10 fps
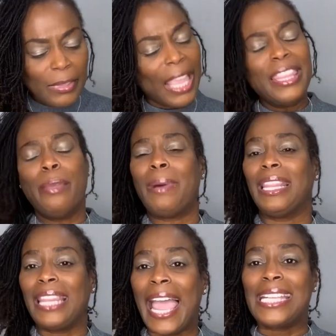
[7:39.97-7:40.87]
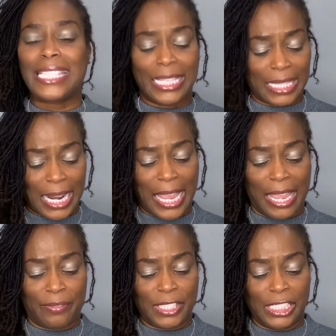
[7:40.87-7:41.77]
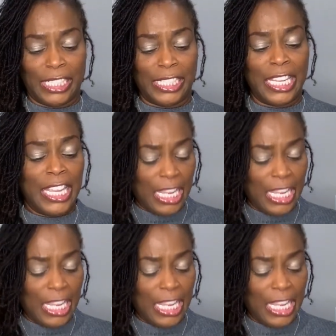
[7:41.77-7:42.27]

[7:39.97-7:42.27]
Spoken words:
And then my last thing that I have done,